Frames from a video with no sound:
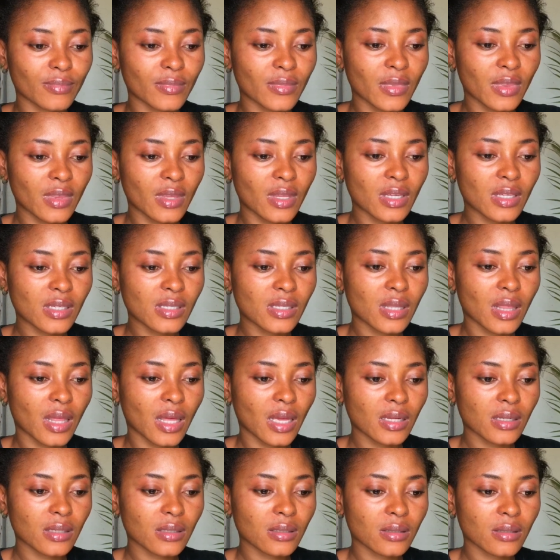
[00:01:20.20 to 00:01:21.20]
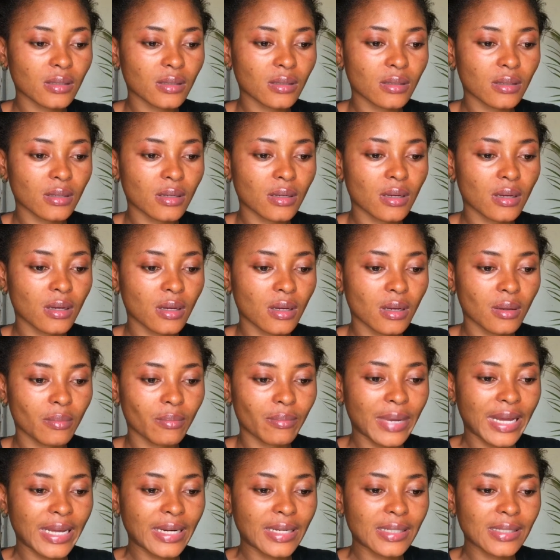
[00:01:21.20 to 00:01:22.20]
this thing
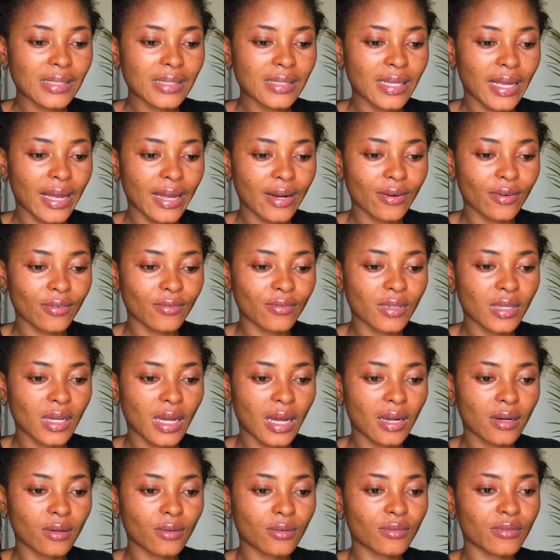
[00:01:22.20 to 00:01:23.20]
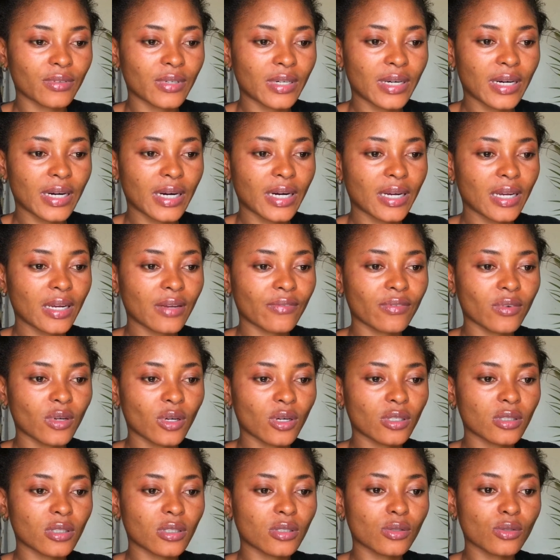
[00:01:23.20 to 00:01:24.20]
by the side of the aloe vera. If
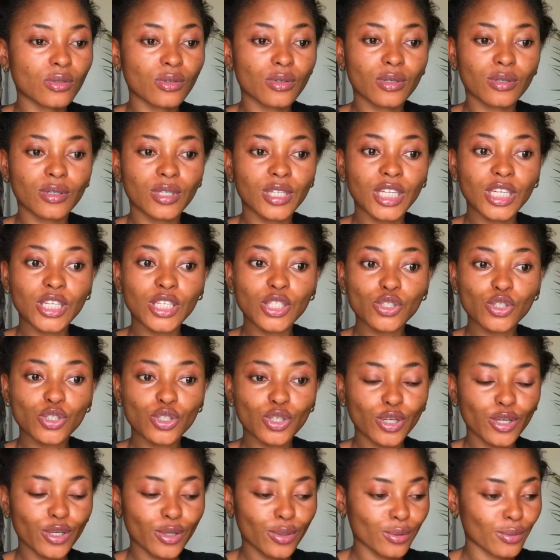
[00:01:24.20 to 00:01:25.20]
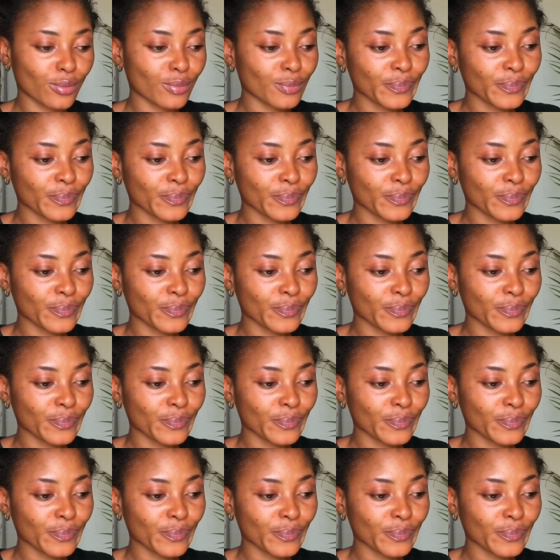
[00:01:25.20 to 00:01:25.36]
not, it's gonna injure you.